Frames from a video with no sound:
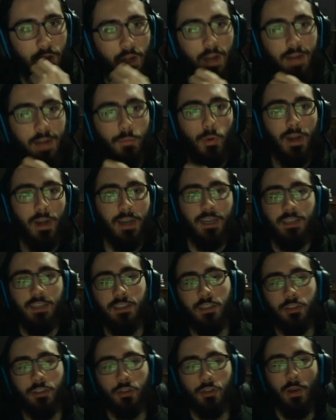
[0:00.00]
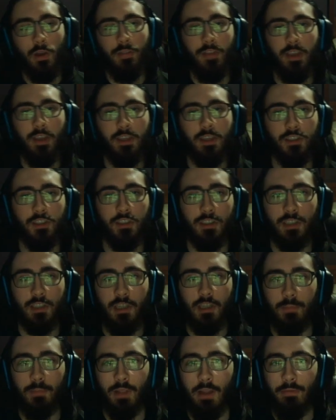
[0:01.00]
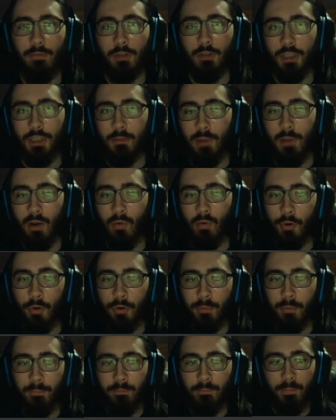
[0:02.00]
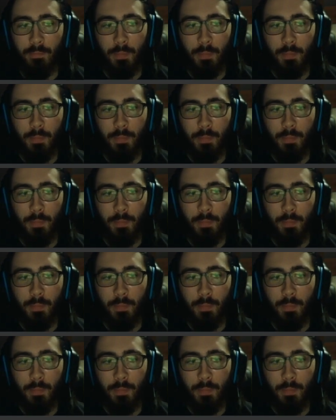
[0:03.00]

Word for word: I What I need to do, I think, is just keep leveraging my Rotom.